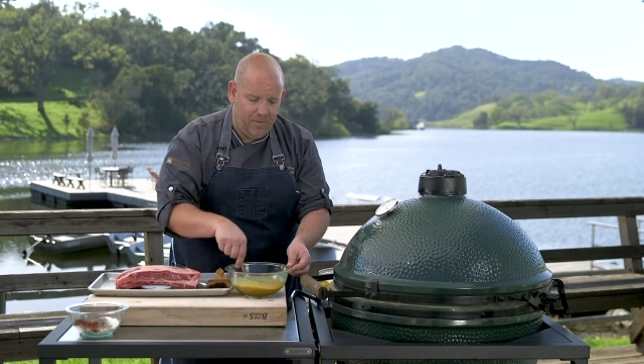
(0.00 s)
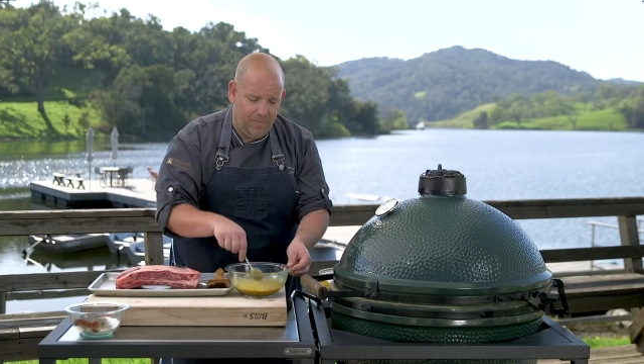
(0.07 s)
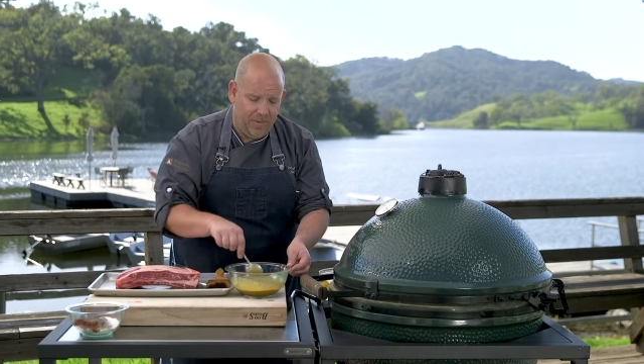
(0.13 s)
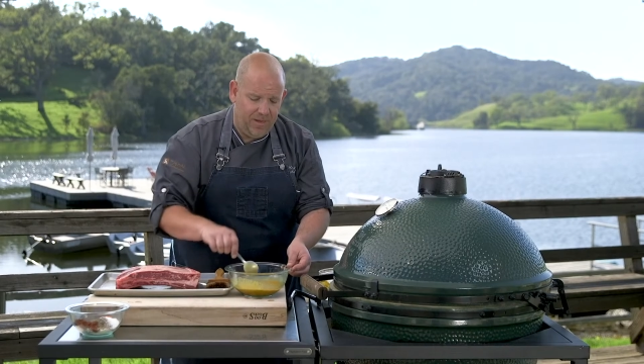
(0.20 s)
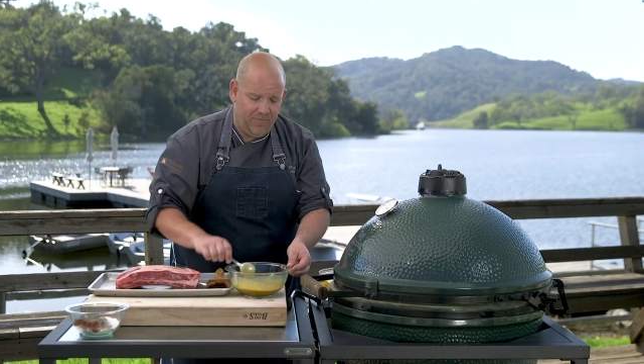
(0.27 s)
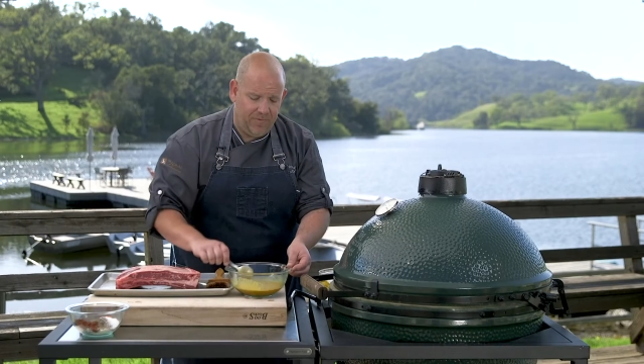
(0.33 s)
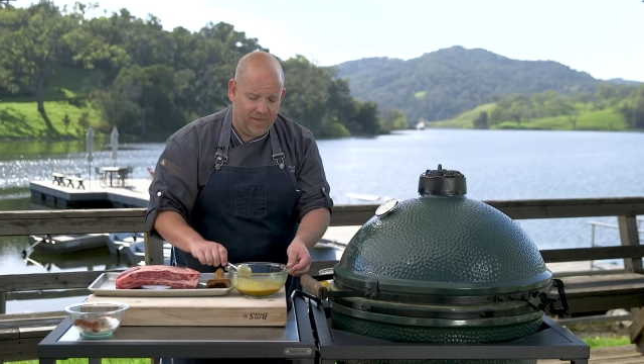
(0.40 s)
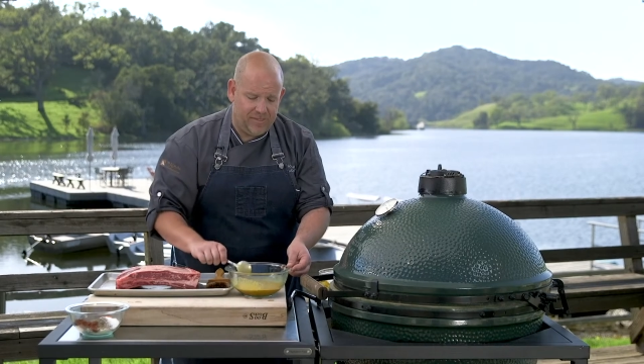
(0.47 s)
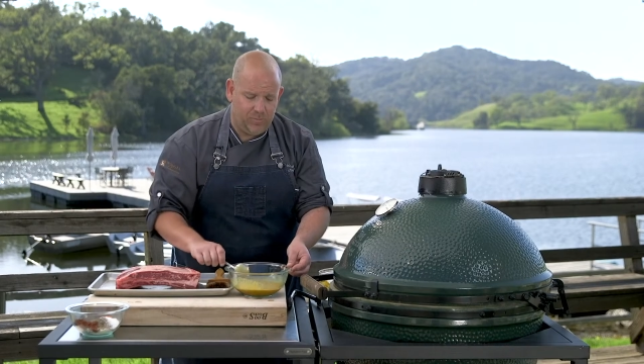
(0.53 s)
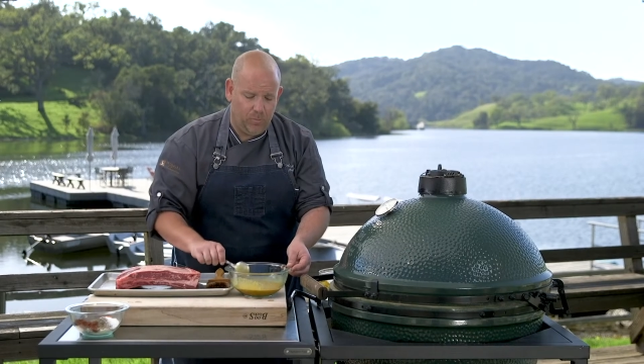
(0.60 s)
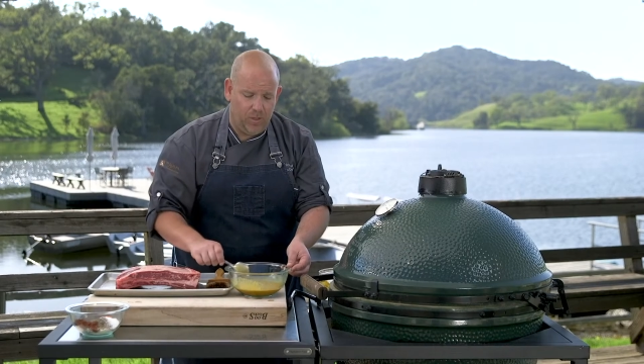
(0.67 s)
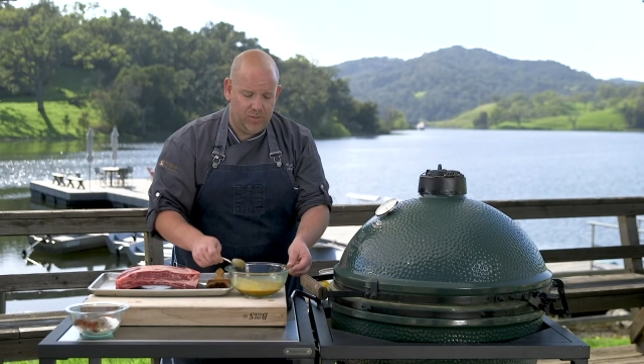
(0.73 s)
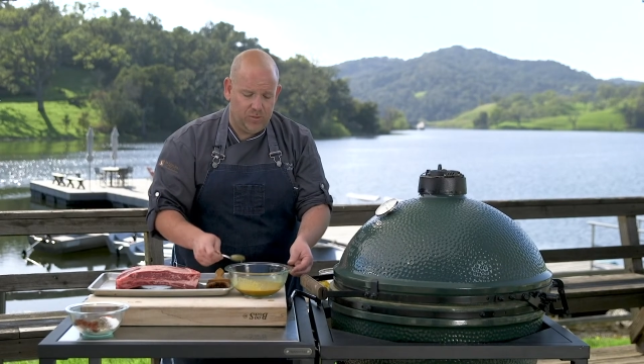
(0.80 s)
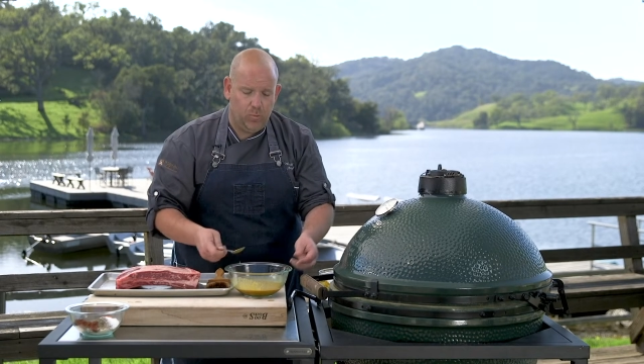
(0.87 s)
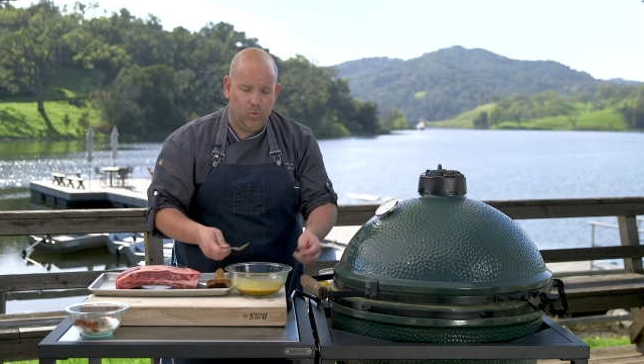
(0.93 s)
the beef as
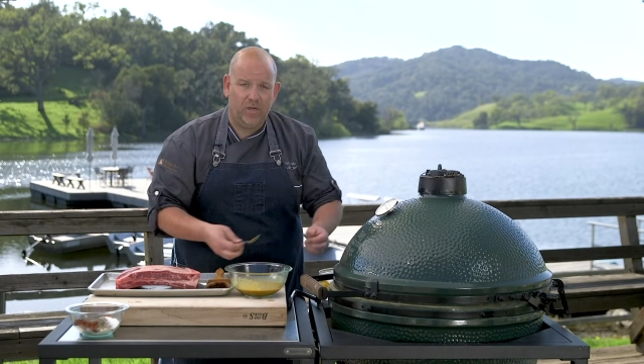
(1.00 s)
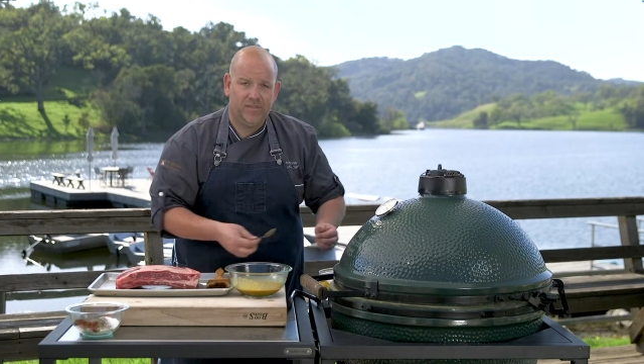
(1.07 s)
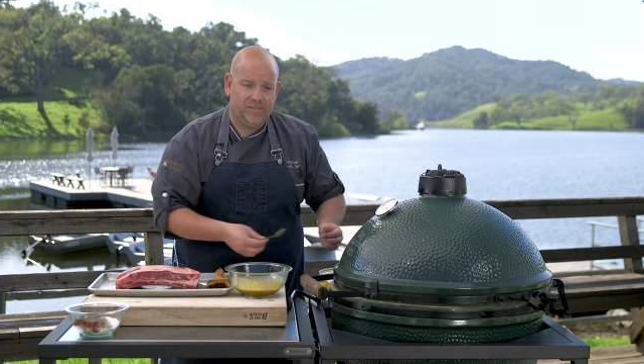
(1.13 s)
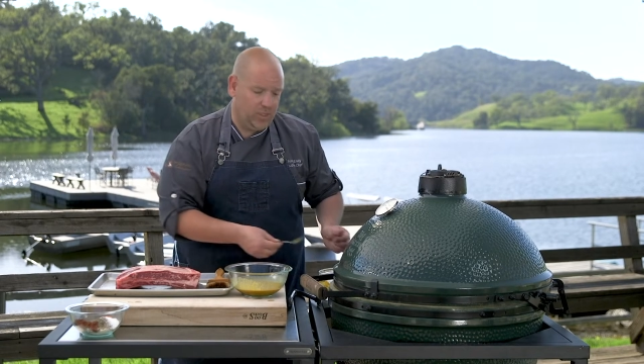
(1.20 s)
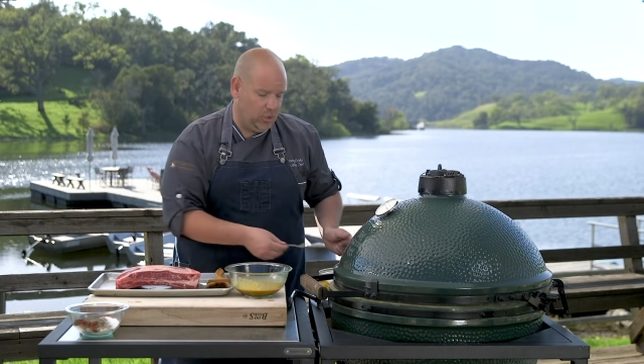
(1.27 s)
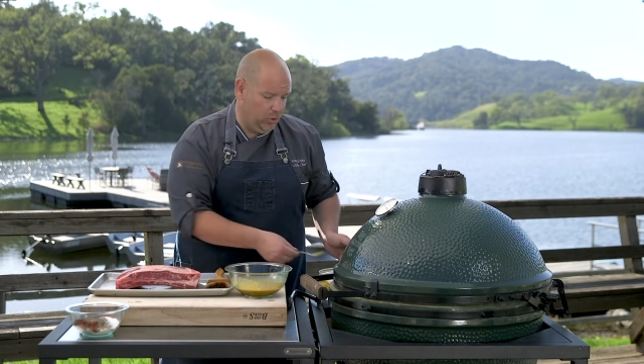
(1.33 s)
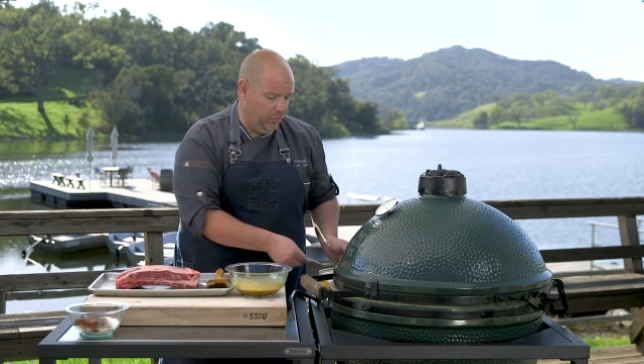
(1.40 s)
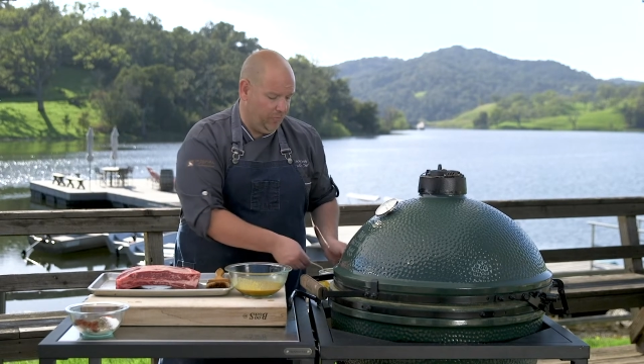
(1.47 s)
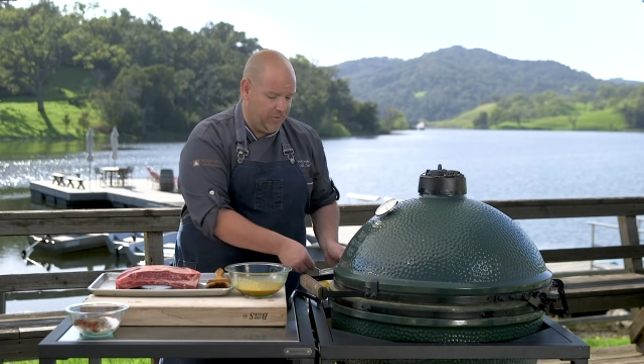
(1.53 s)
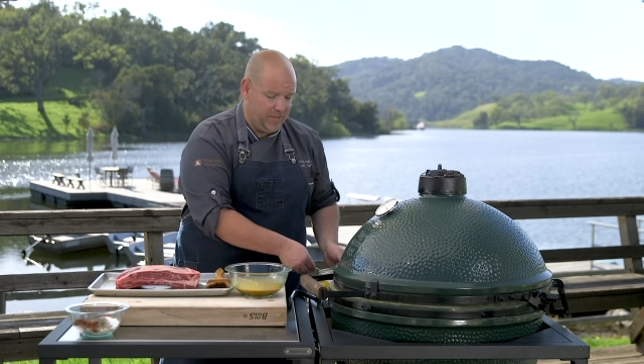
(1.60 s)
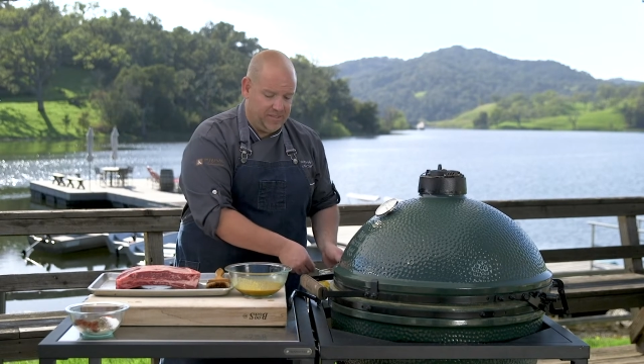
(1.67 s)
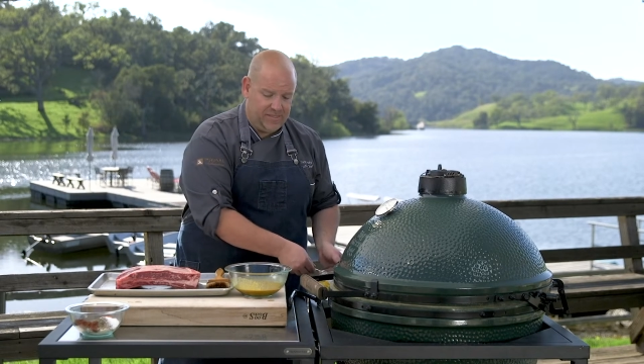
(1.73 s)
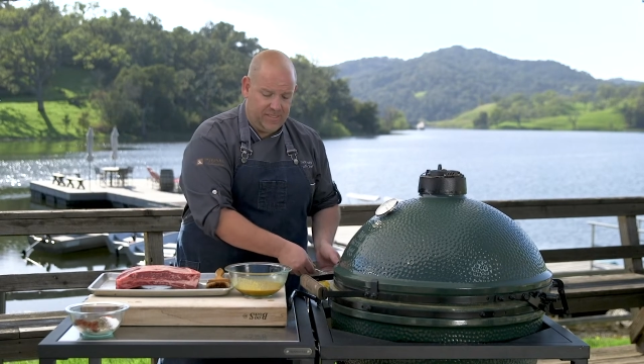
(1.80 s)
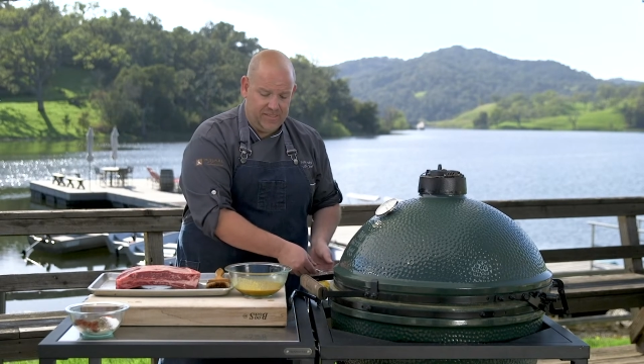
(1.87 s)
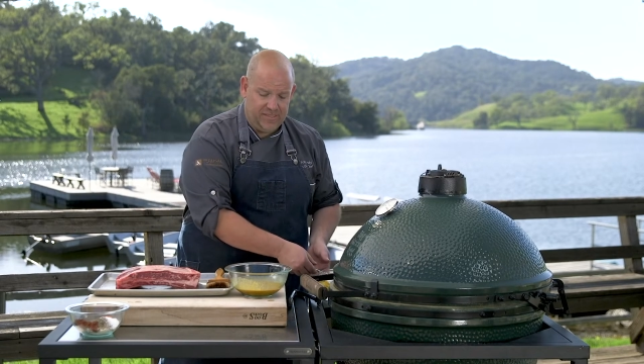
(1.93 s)
well as work as a glue for the
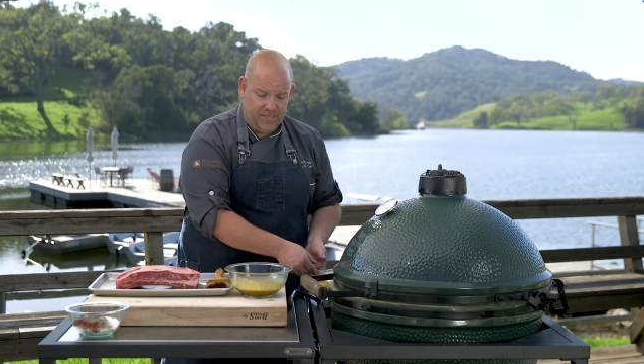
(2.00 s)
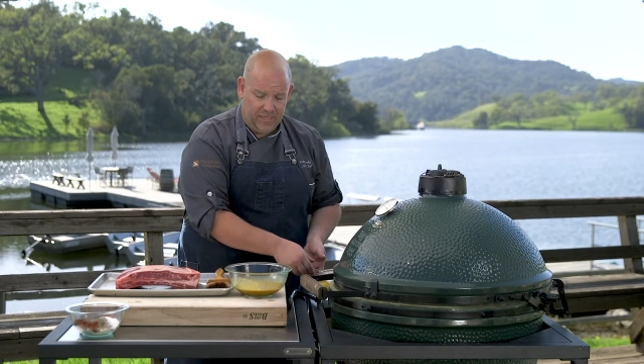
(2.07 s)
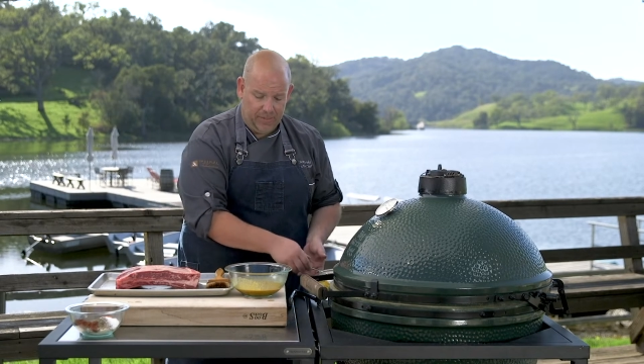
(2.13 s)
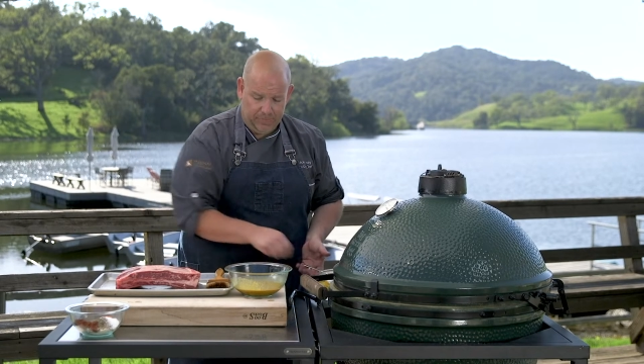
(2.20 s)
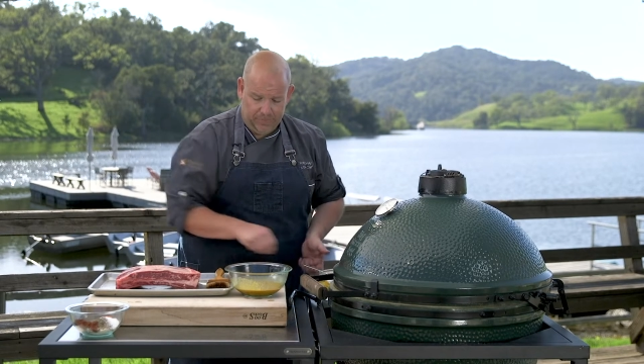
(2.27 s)
seasoning.